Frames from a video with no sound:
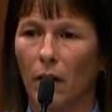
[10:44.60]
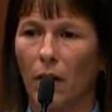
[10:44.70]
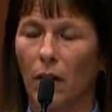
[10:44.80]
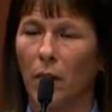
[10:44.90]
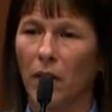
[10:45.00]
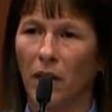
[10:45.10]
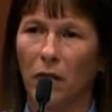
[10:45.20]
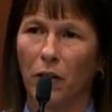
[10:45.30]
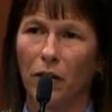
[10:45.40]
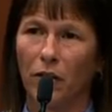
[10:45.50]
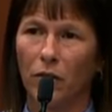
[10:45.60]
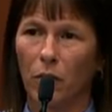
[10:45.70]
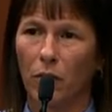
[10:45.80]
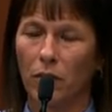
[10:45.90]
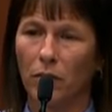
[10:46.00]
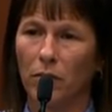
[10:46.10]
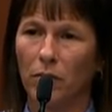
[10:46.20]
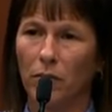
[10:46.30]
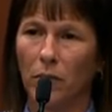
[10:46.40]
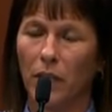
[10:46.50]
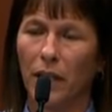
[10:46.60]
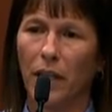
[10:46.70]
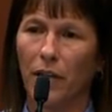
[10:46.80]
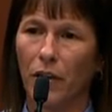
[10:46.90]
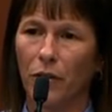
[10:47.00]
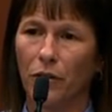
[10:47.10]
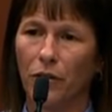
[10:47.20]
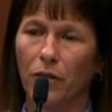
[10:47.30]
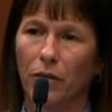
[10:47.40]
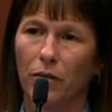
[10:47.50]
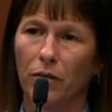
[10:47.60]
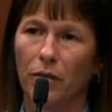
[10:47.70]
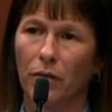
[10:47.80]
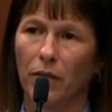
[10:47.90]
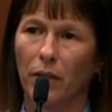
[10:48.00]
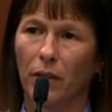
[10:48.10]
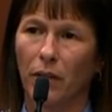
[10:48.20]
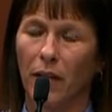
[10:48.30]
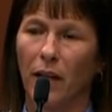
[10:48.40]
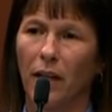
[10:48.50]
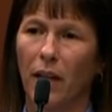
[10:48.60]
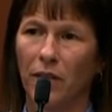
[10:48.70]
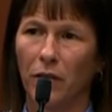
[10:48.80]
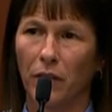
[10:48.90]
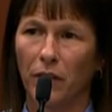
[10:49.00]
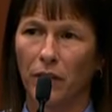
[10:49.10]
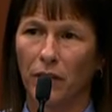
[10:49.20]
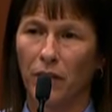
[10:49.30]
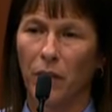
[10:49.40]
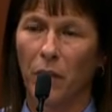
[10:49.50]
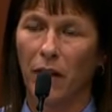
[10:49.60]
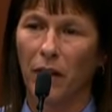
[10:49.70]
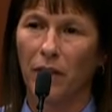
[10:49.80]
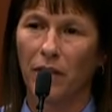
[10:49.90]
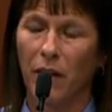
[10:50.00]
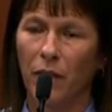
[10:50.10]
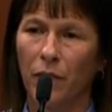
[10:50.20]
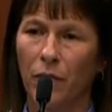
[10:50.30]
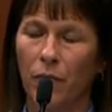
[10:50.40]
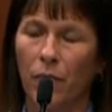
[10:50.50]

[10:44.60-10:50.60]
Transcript: Um, he had a very swollen, bleeding nose. He had lacerations to the back of his head.